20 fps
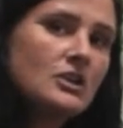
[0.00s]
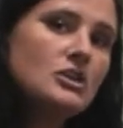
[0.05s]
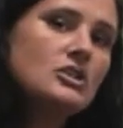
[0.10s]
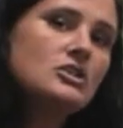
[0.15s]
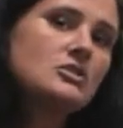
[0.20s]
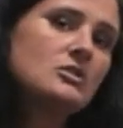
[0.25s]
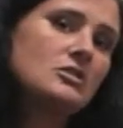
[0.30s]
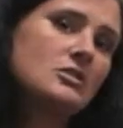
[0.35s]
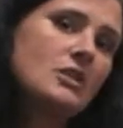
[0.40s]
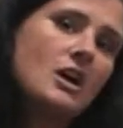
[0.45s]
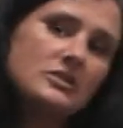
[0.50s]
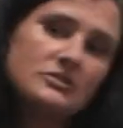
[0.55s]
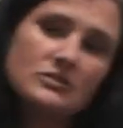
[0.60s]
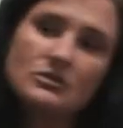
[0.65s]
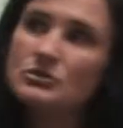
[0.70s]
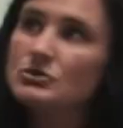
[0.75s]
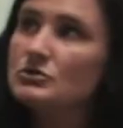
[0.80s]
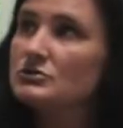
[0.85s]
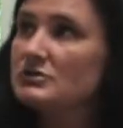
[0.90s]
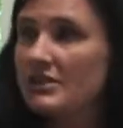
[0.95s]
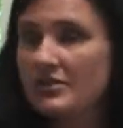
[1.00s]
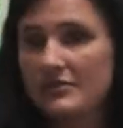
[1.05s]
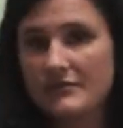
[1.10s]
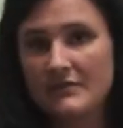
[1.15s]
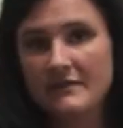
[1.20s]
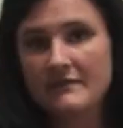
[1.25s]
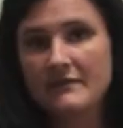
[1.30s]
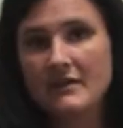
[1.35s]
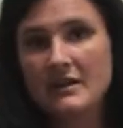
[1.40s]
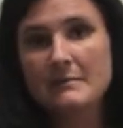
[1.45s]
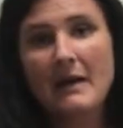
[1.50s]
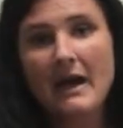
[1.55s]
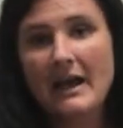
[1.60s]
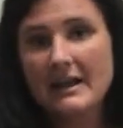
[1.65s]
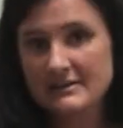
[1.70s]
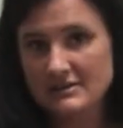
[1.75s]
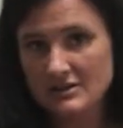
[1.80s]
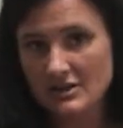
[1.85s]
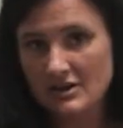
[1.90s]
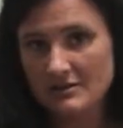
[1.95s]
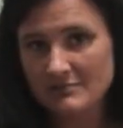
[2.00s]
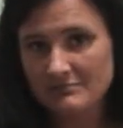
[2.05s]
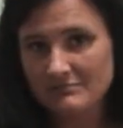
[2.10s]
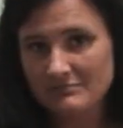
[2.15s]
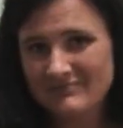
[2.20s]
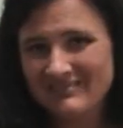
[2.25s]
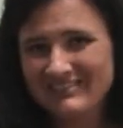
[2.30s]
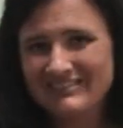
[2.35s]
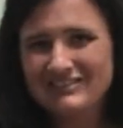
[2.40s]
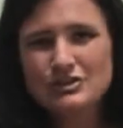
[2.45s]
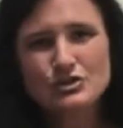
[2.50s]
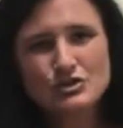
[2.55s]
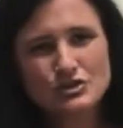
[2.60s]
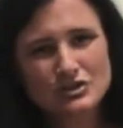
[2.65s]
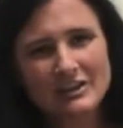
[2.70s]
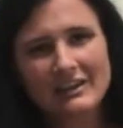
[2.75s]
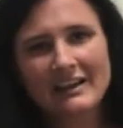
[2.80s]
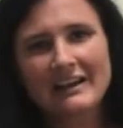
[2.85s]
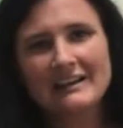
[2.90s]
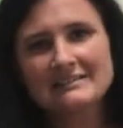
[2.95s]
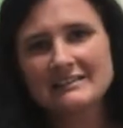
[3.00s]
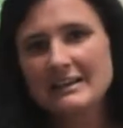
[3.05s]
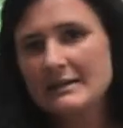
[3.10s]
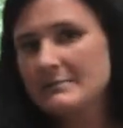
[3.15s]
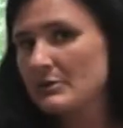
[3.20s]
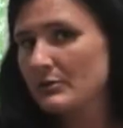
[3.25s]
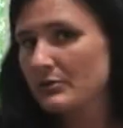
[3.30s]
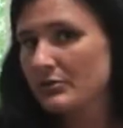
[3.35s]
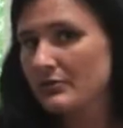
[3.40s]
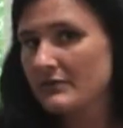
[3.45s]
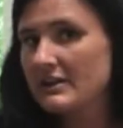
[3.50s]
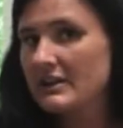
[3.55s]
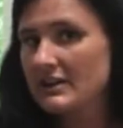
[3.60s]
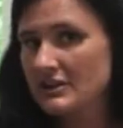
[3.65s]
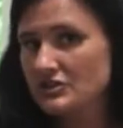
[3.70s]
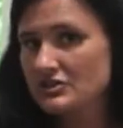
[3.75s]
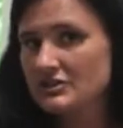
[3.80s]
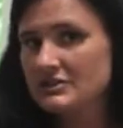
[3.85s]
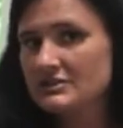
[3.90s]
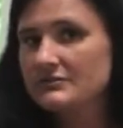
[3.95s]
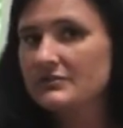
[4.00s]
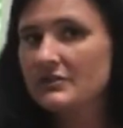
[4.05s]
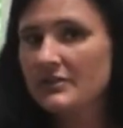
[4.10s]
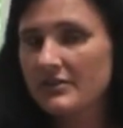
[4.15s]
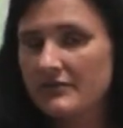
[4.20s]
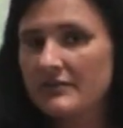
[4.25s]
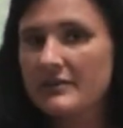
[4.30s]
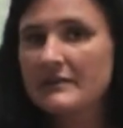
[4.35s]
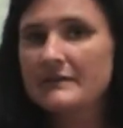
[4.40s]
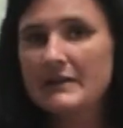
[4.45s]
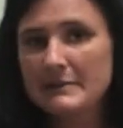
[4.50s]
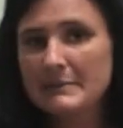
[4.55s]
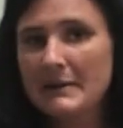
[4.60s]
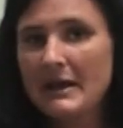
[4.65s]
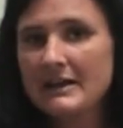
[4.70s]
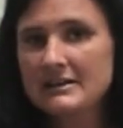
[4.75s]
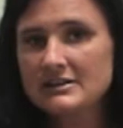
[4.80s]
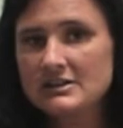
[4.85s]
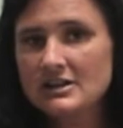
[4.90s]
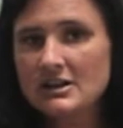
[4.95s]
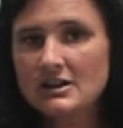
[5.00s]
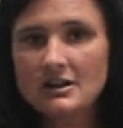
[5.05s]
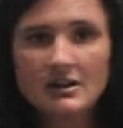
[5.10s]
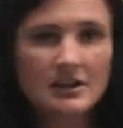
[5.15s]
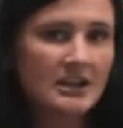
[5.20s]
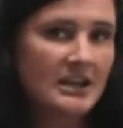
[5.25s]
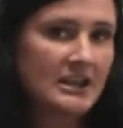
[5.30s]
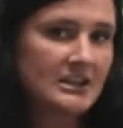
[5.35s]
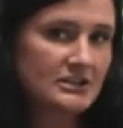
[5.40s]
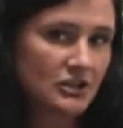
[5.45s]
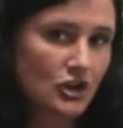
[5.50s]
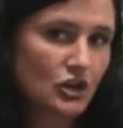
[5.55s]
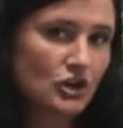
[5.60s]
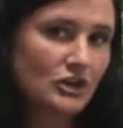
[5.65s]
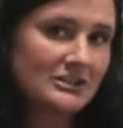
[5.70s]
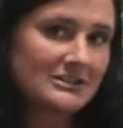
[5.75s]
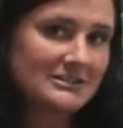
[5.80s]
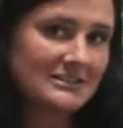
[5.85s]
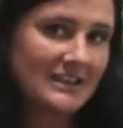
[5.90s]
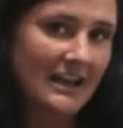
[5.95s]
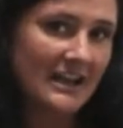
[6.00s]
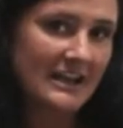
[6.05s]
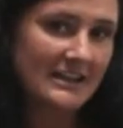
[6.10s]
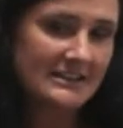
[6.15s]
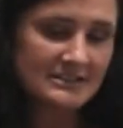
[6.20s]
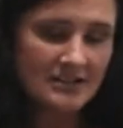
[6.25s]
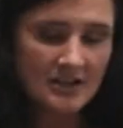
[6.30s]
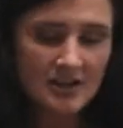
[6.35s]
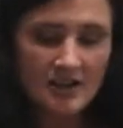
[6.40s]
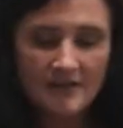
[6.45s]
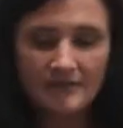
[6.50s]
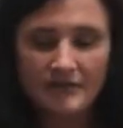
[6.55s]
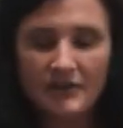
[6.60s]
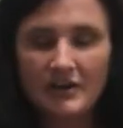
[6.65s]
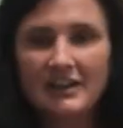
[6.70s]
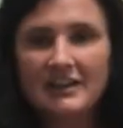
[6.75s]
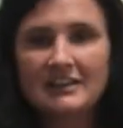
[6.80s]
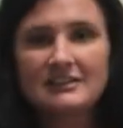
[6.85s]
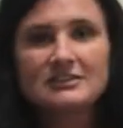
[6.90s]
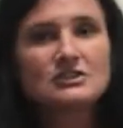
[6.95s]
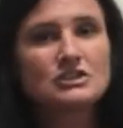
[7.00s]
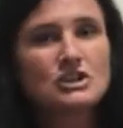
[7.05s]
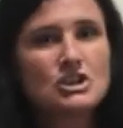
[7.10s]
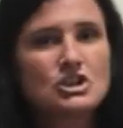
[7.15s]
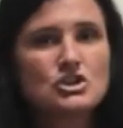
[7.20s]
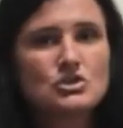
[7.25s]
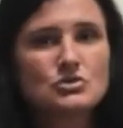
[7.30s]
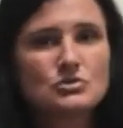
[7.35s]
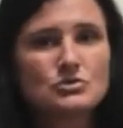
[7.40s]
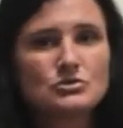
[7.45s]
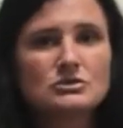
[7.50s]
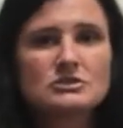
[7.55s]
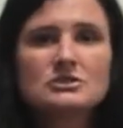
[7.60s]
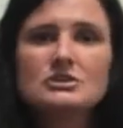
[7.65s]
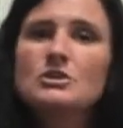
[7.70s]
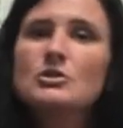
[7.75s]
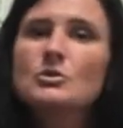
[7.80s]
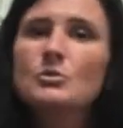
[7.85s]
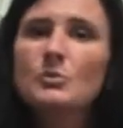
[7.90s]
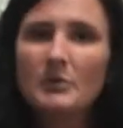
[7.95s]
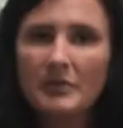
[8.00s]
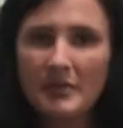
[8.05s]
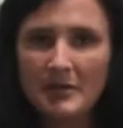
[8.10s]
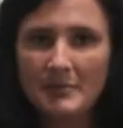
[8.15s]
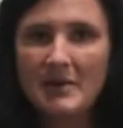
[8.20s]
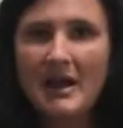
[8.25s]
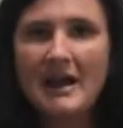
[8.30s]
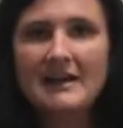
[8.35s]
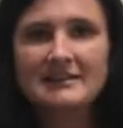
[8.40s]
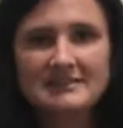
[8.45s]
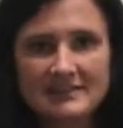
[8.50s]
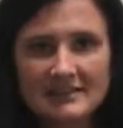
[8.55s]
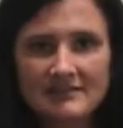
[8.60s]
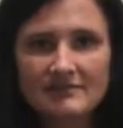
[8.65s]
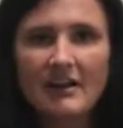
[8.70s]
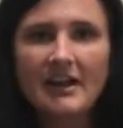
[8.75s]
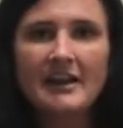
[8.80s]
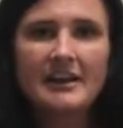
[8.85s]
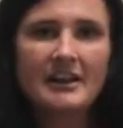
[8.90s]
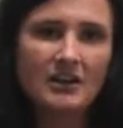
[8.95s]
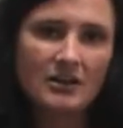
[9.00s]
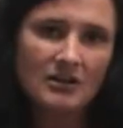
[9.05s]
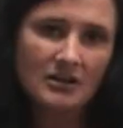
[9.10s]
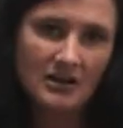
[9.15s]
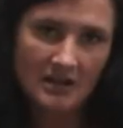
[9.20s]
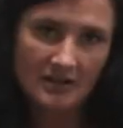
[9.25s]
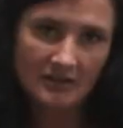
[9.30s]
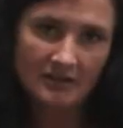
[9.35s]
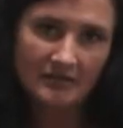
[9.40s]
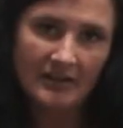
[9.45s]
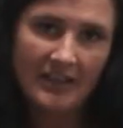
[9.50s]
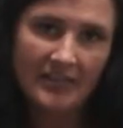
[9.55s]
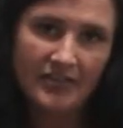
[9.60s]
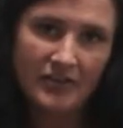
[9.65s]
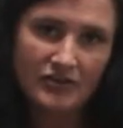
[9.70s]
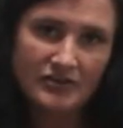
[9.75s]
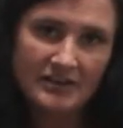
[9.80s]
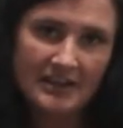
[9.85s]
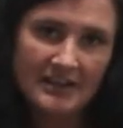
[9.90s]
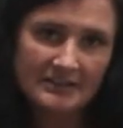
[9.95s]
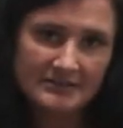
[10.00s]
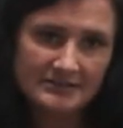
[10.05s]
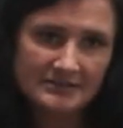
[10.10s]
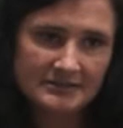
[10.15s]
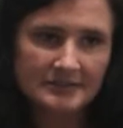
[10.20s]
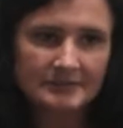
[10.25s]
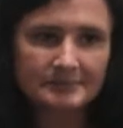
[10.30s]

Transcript: You could also use a 3-ring binder. Usually I say about 3 inches for a 3-ring binder is a good size for kids to use when they're practicing writing or coloring at their desk.